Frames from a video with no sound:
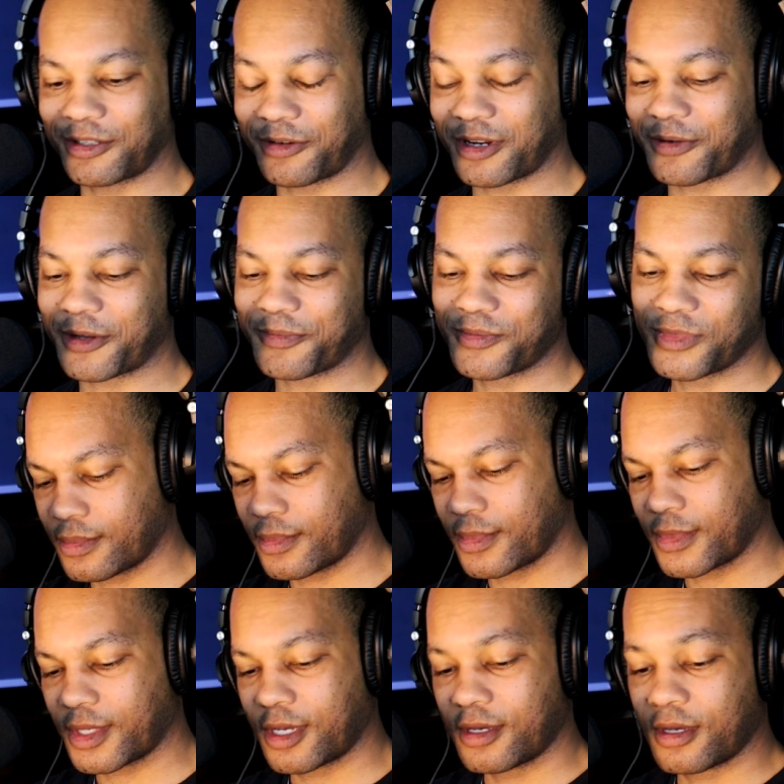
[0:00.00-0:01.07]
So anyway.
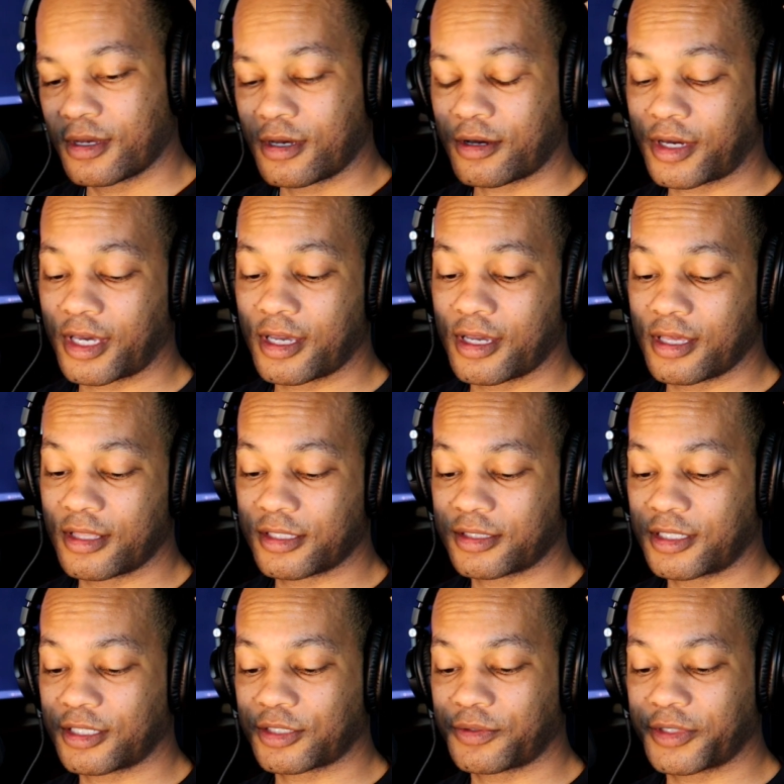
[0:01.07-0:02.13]
Okay, and this
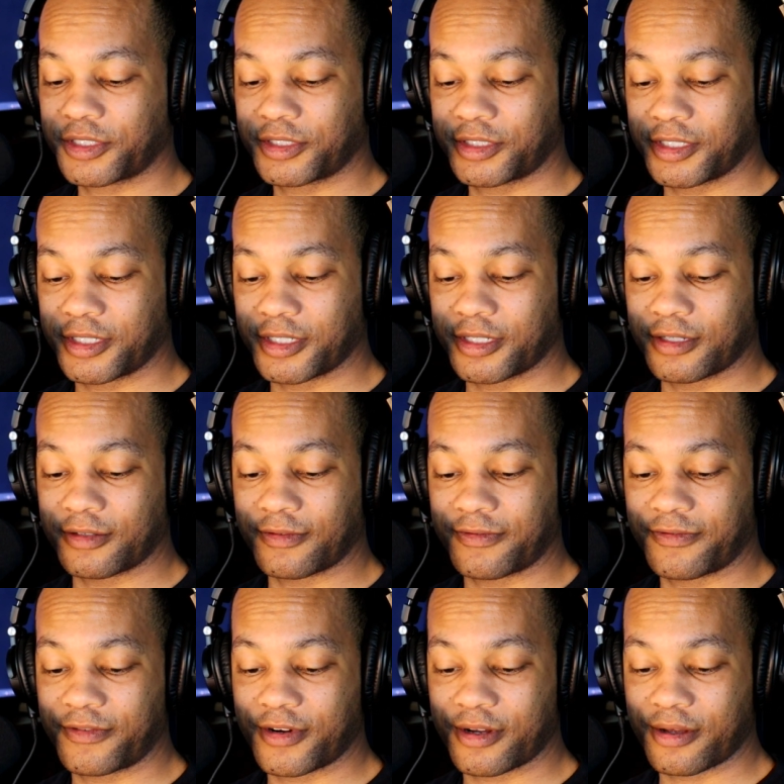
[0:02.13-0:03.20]
last question
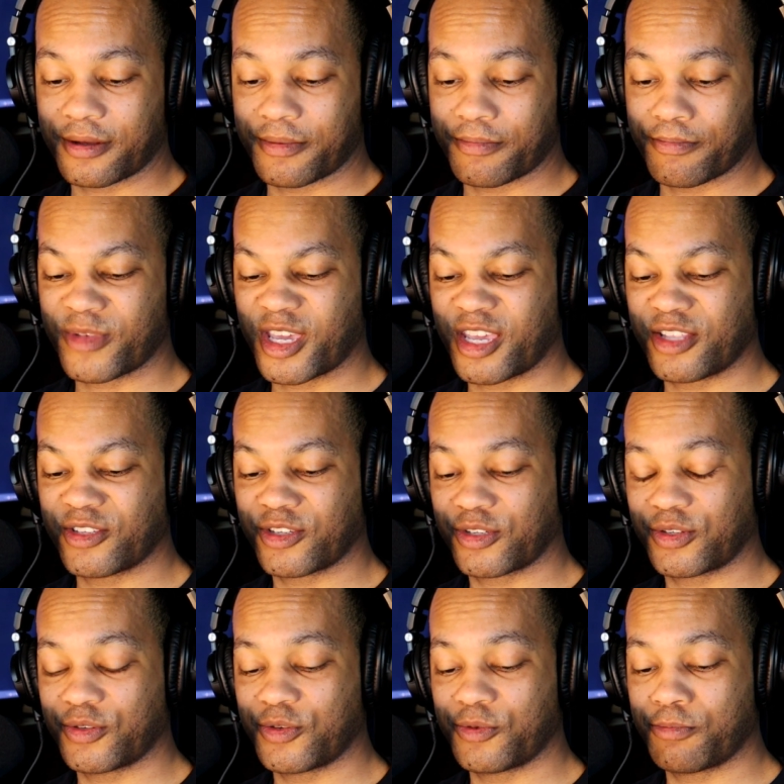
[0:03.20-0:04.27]
from
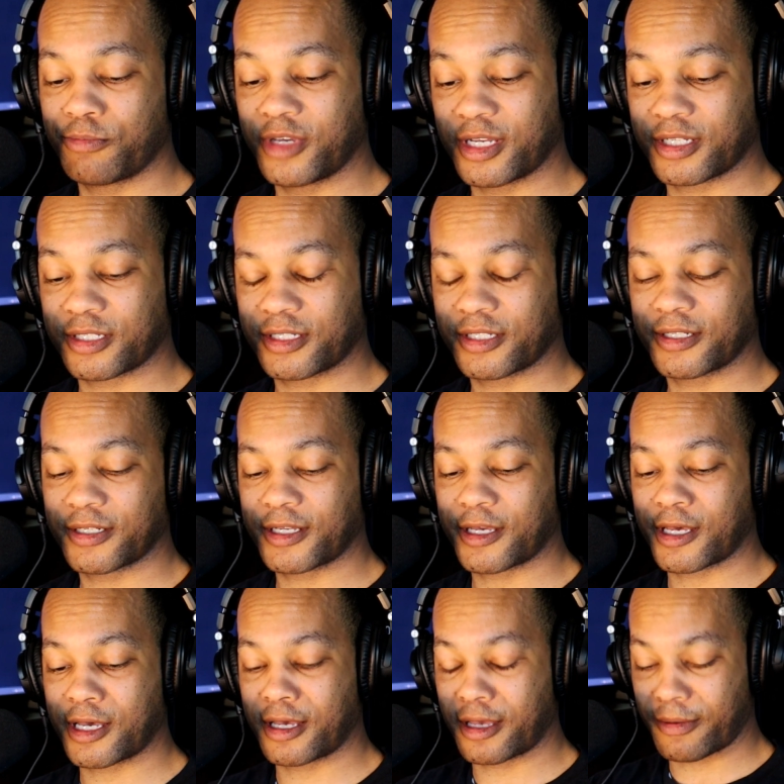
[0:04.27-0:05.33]
NQ Mitch.
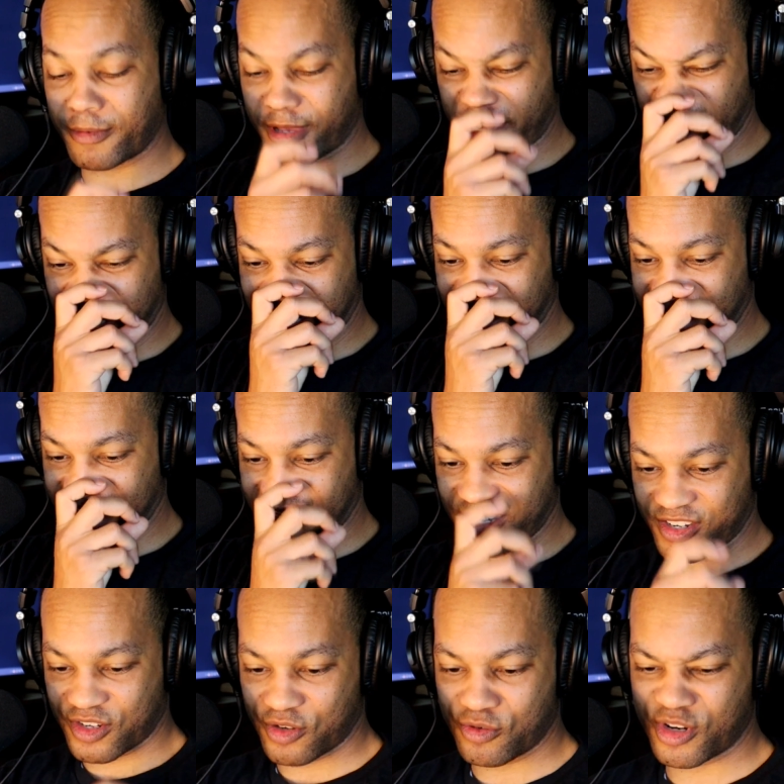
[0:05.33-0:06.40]
Um, I
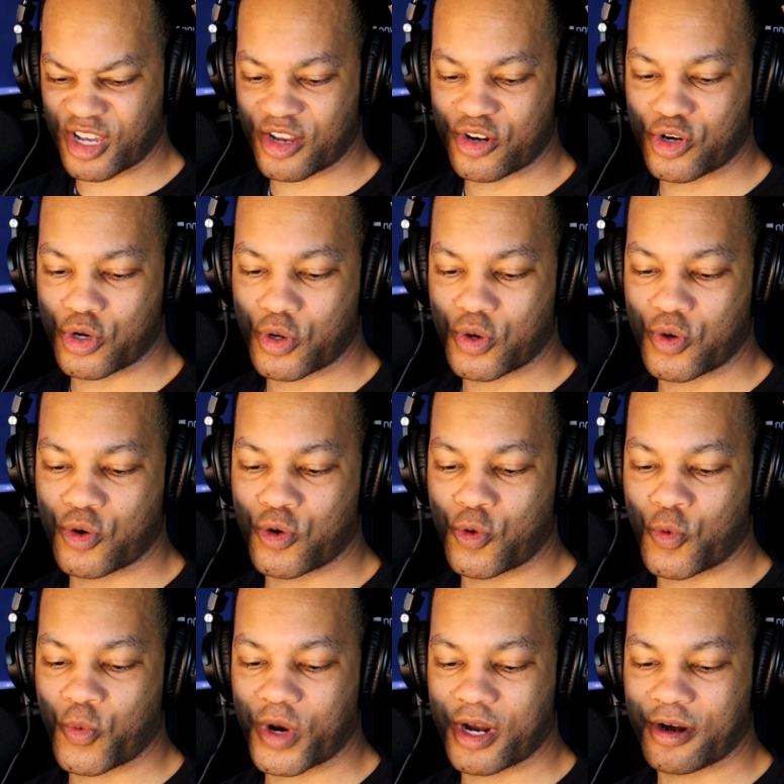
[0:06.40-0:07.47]
do not know
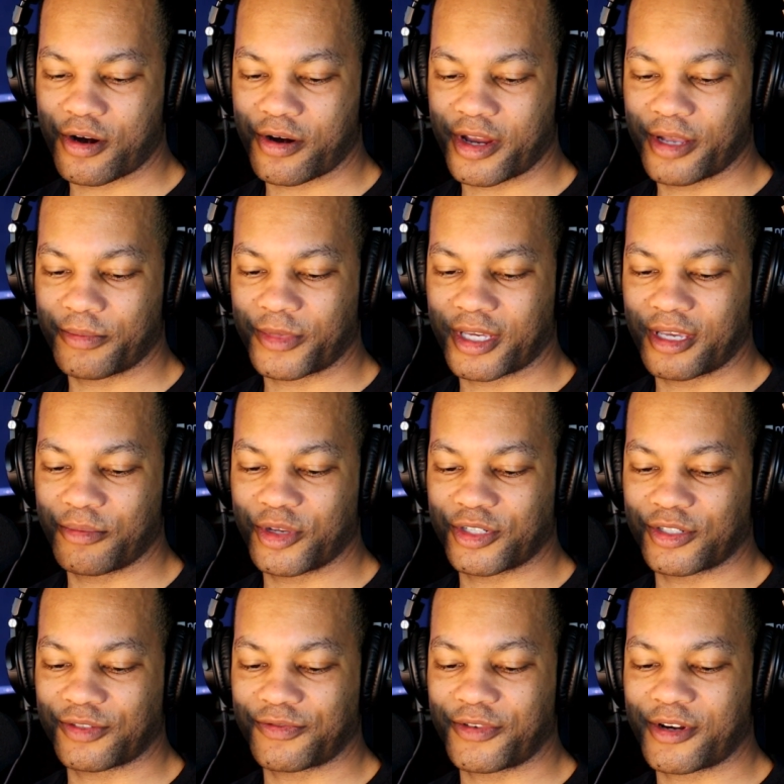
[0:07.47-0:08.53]
where NQ Mitch
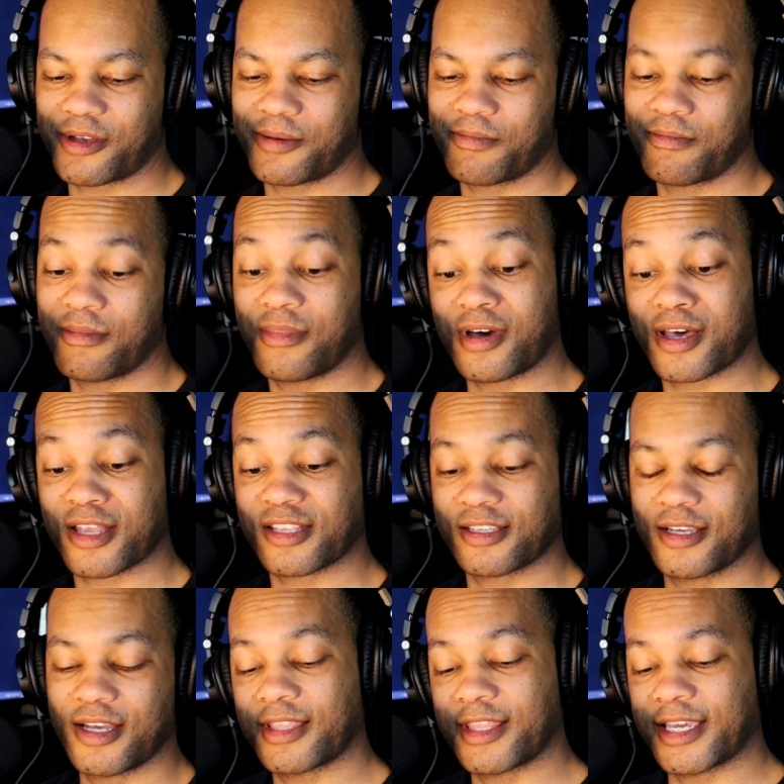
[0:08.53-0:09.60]
is from, but
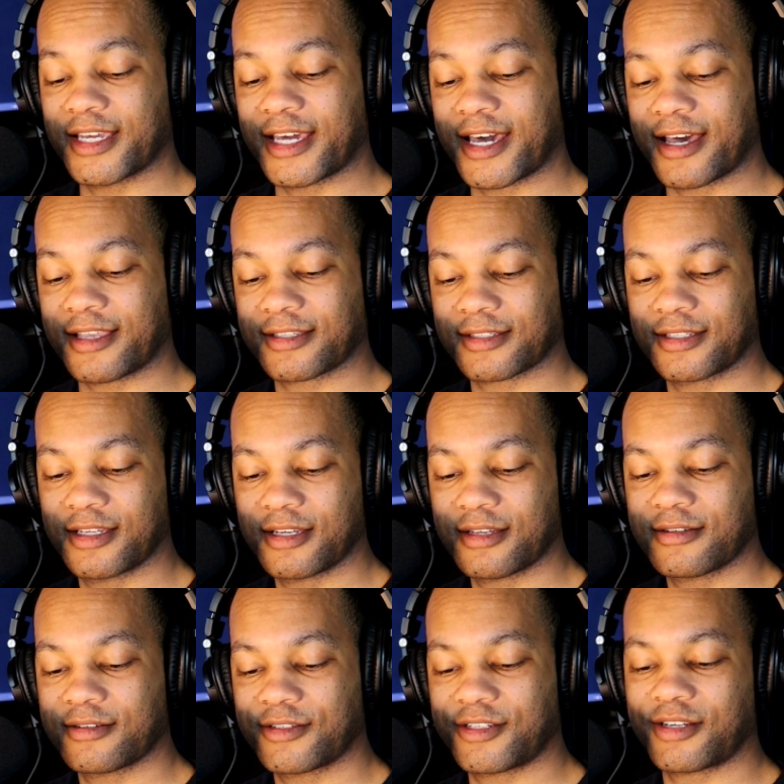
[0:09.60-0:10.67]
they ask,
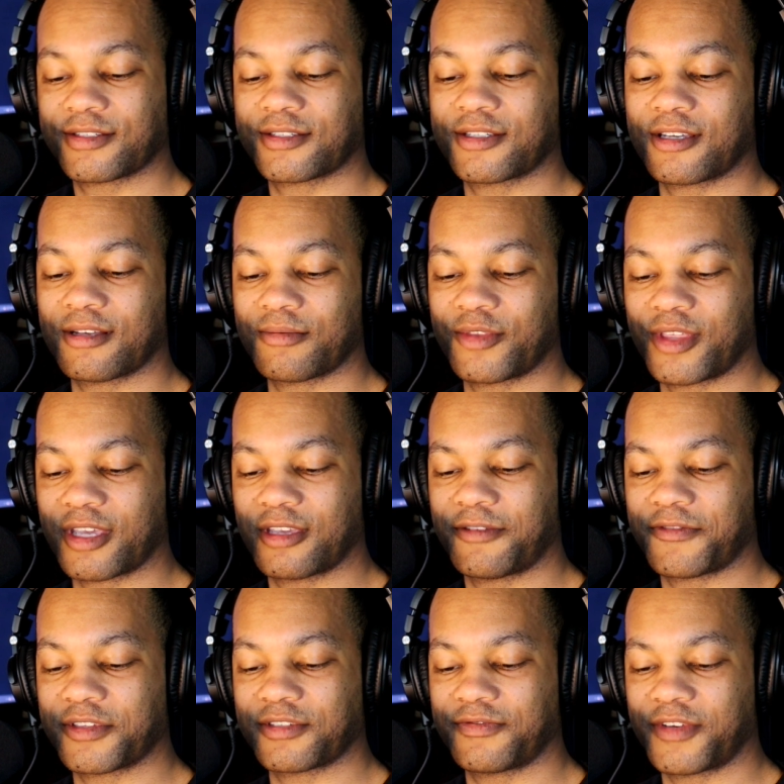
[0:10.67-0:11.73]
just subs, thank you
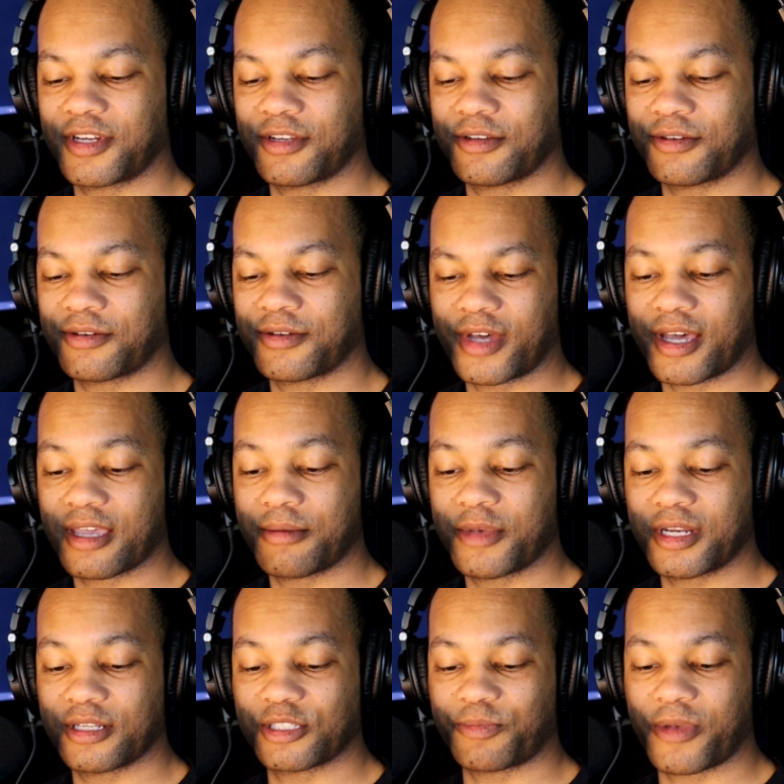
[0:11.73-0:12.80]
for this video. I am
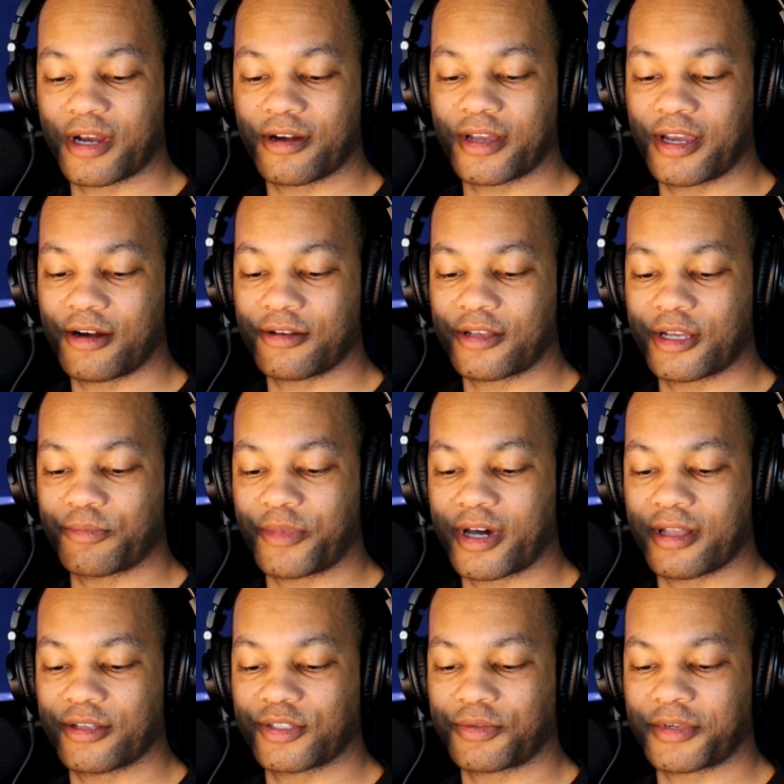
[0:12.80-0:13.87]
an aspiring airline
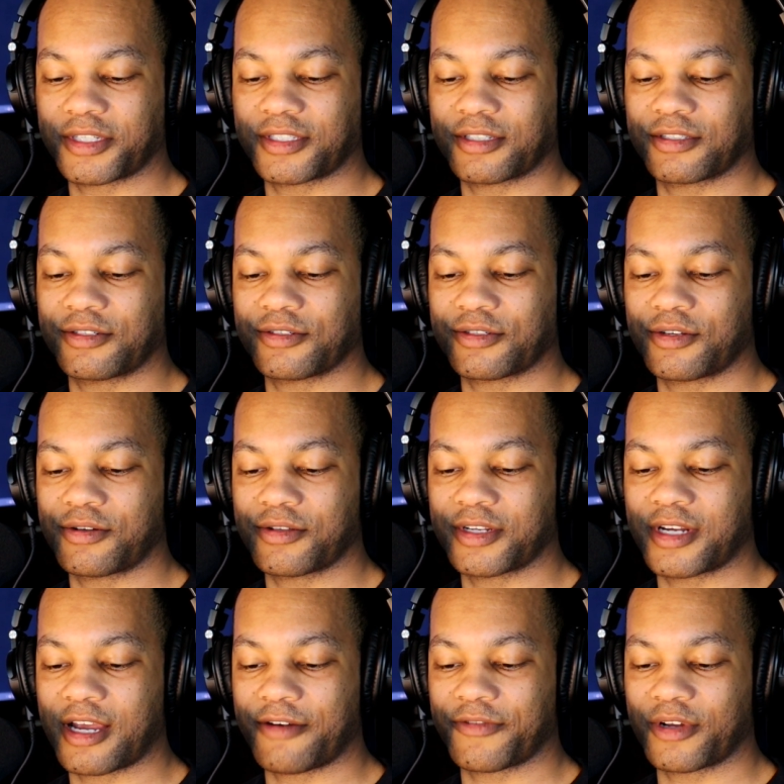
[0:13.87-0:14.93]
pilot, 26 years old
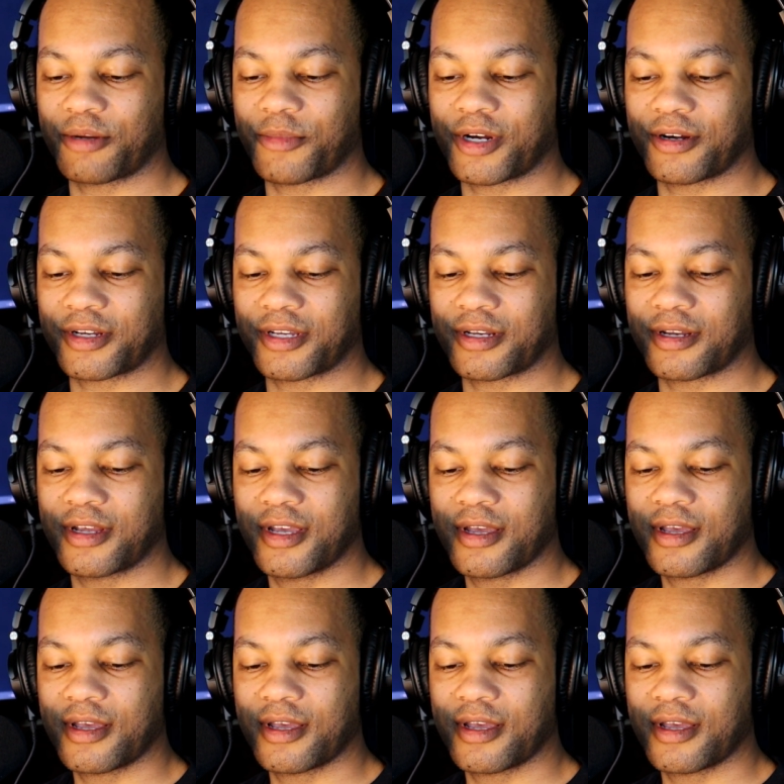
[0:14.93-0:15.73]
and African American.